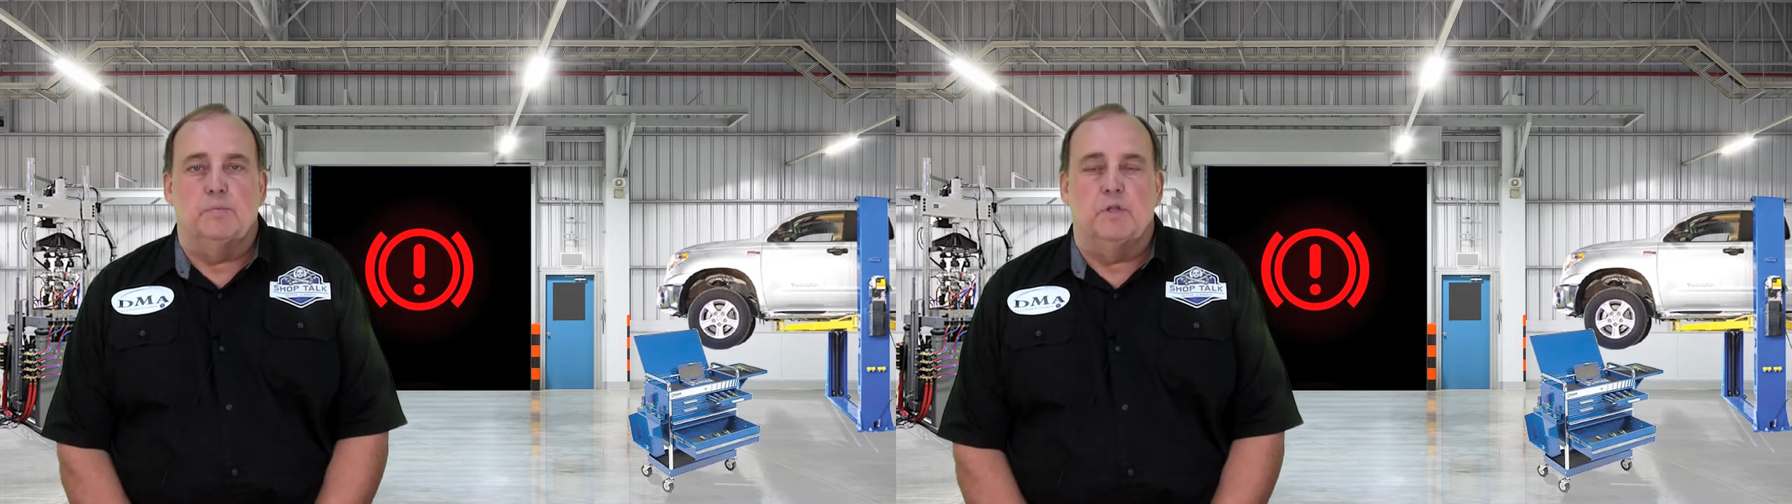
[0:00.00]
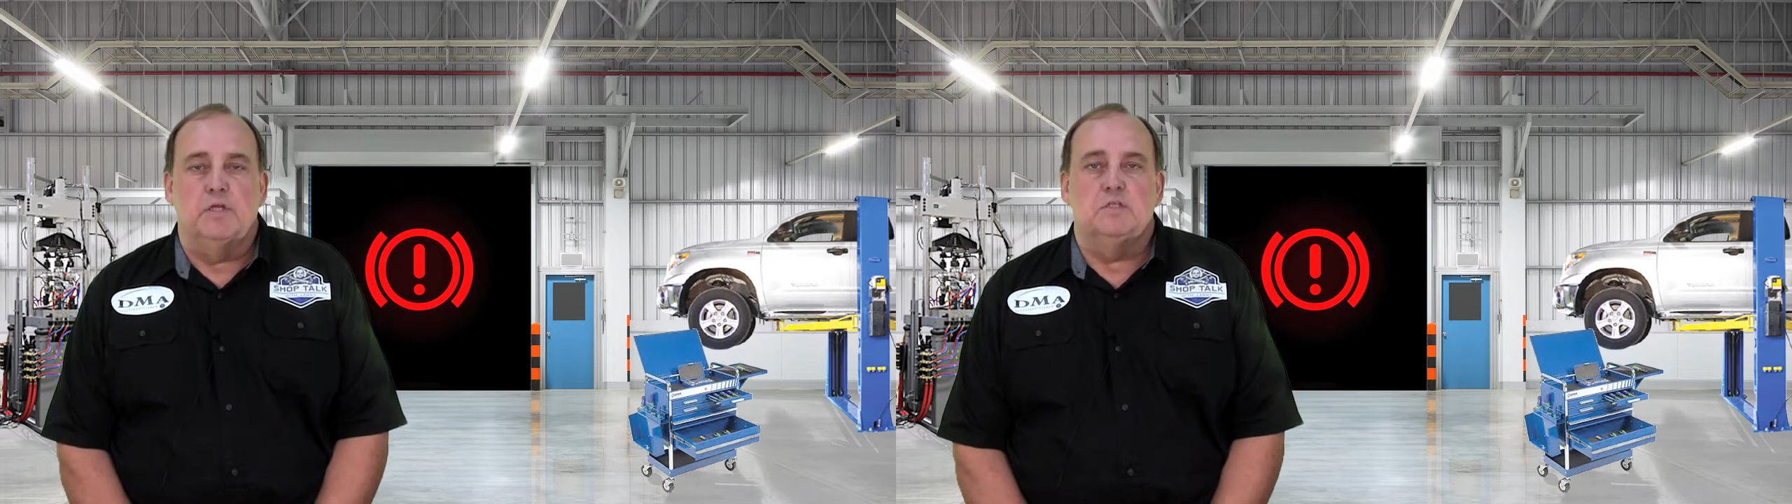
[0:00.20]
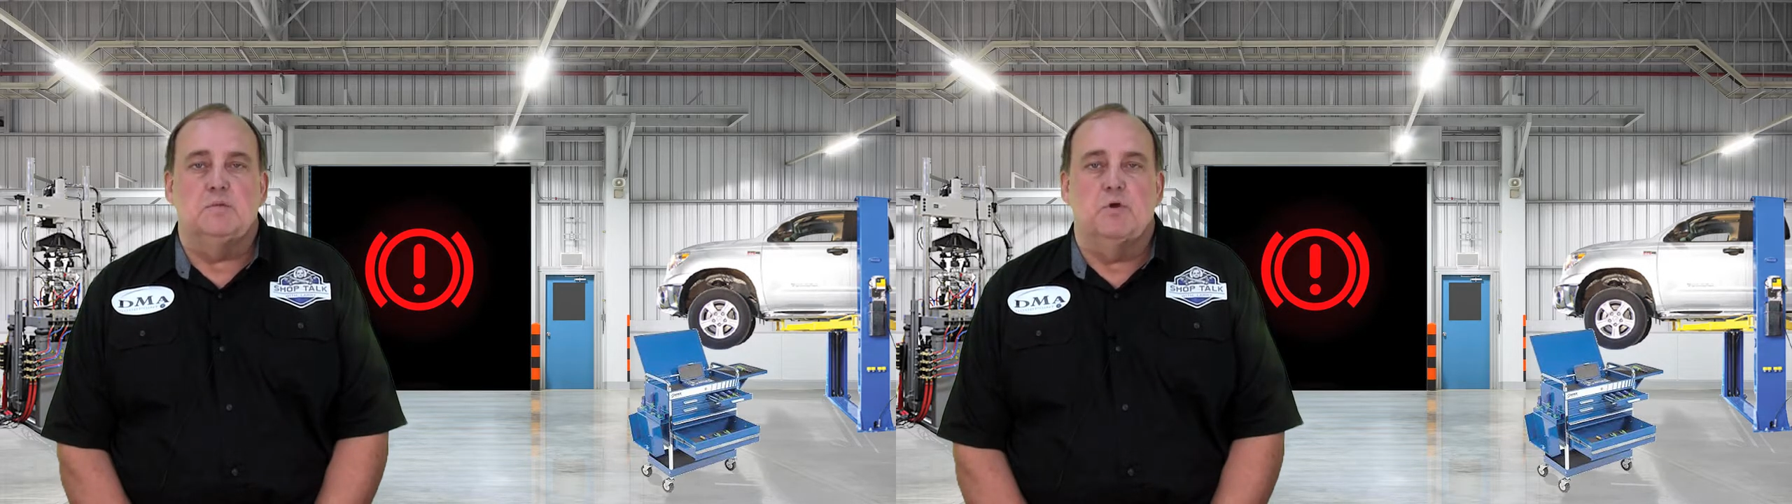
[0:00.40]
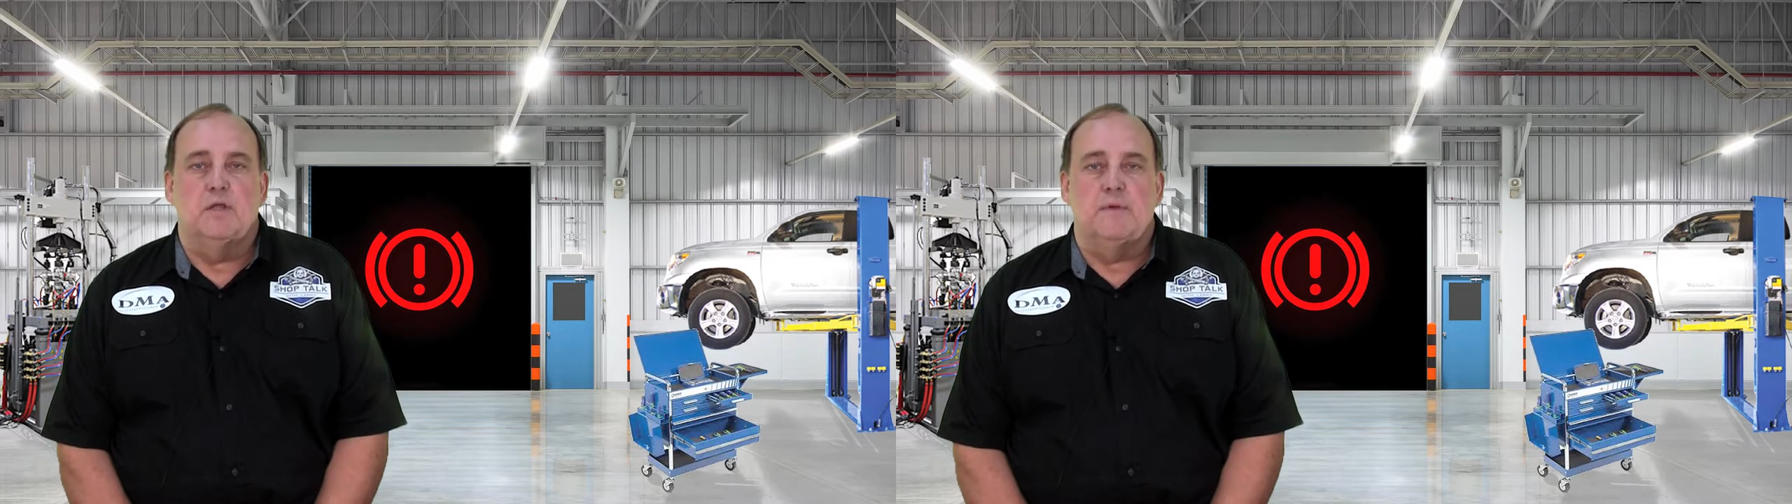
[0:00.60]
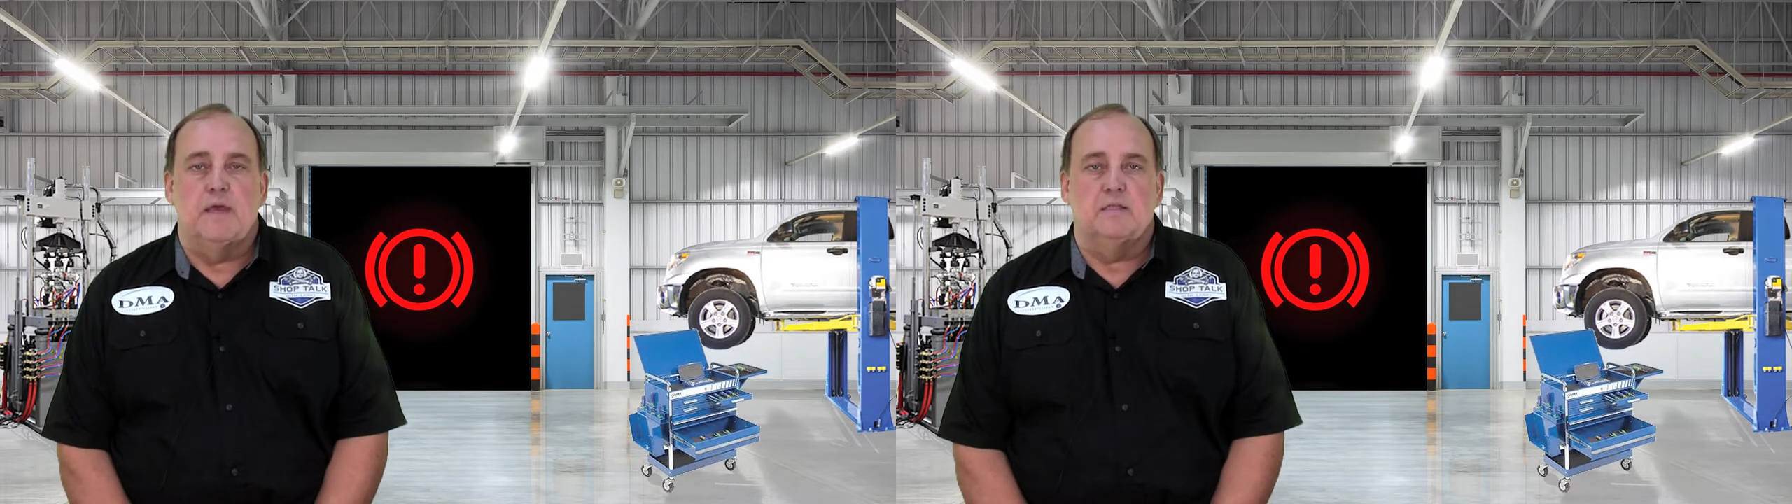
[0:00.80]
replace the
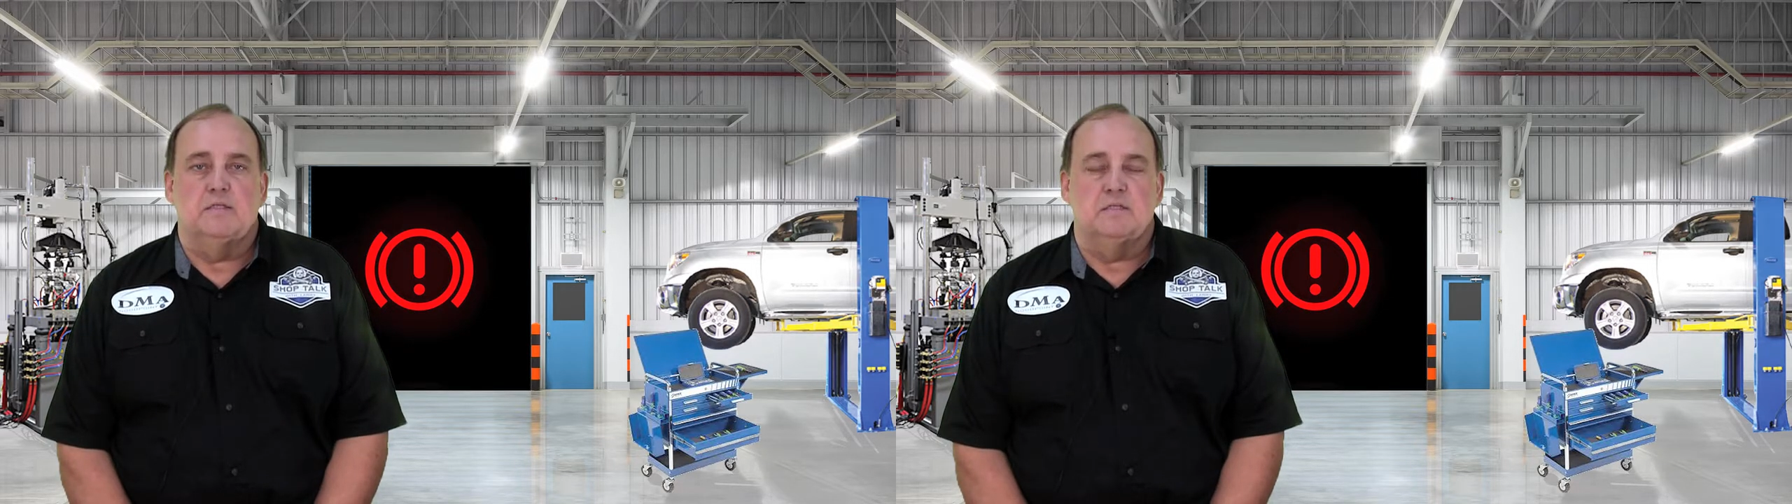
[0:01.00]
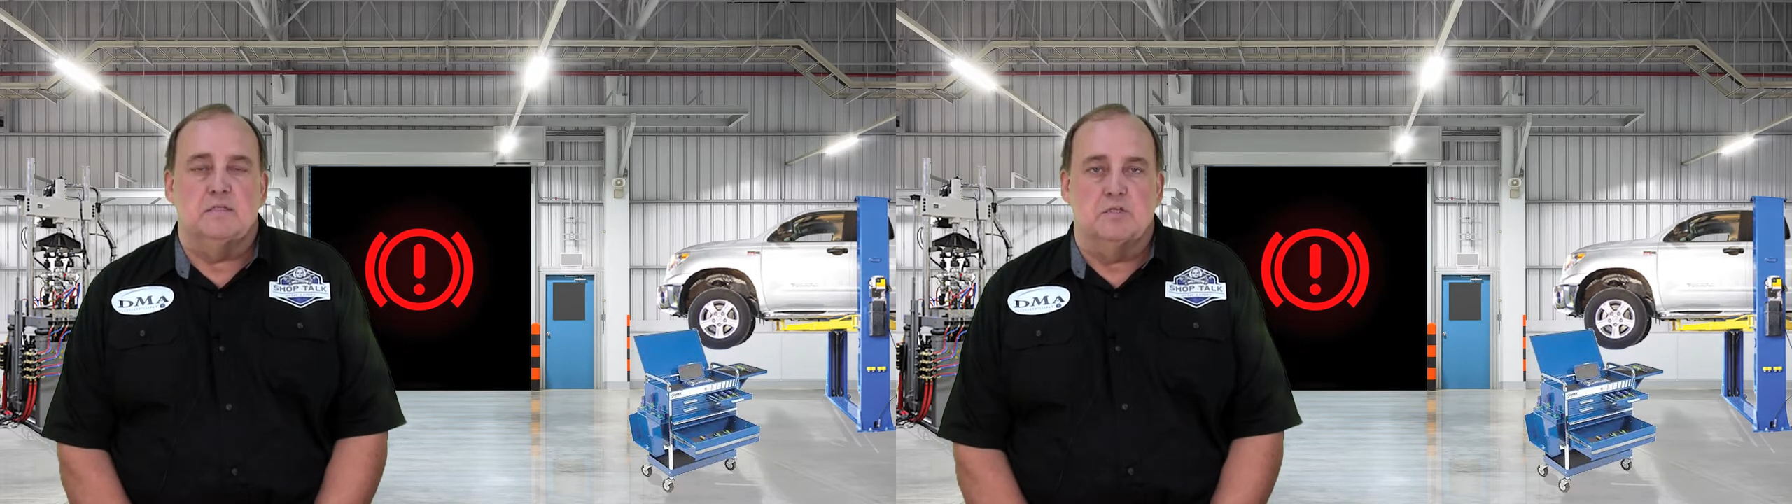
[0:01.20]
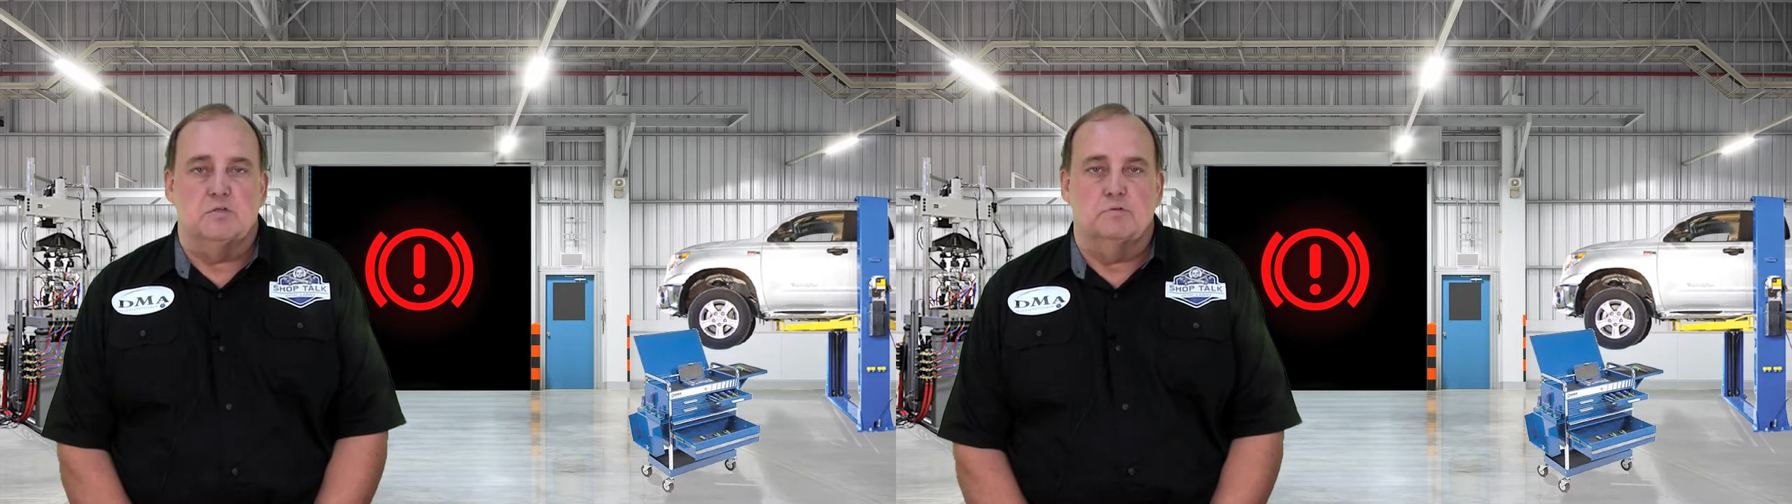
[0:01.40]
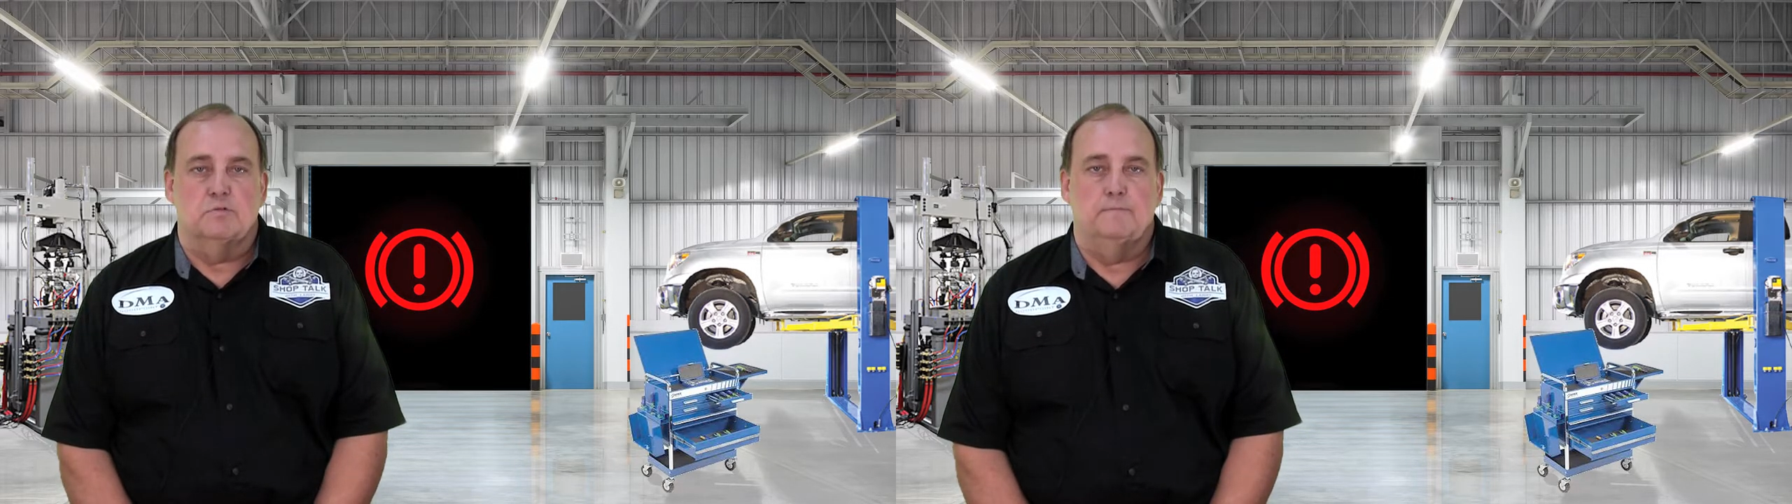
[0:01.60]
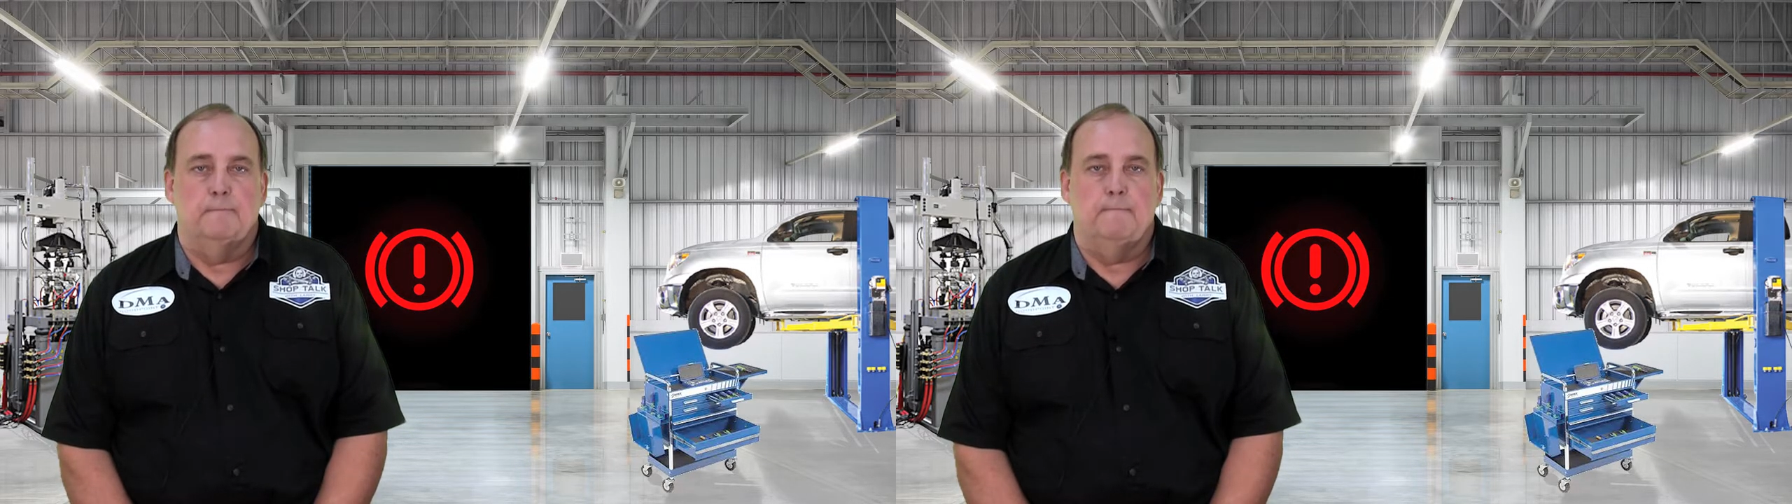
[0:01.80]
brake pads and sensors.